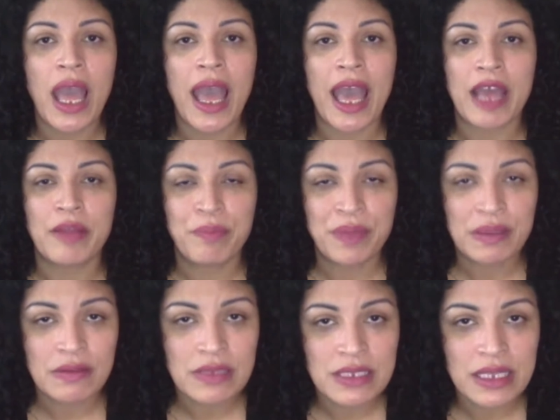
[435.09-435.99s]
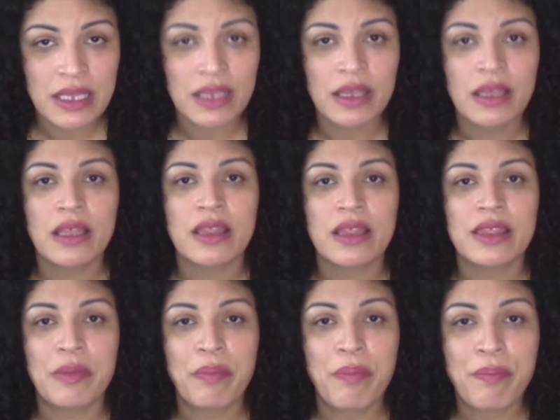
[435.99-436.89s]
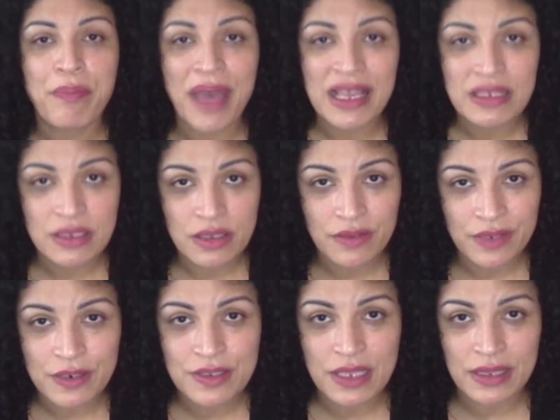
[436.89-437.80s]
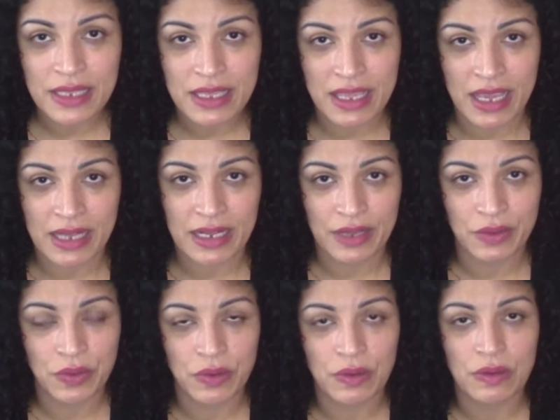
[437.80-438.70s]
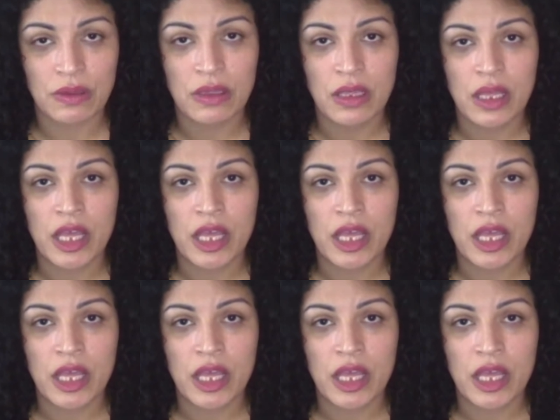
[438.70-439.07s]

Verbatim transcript: at building the best careers that they can at Google,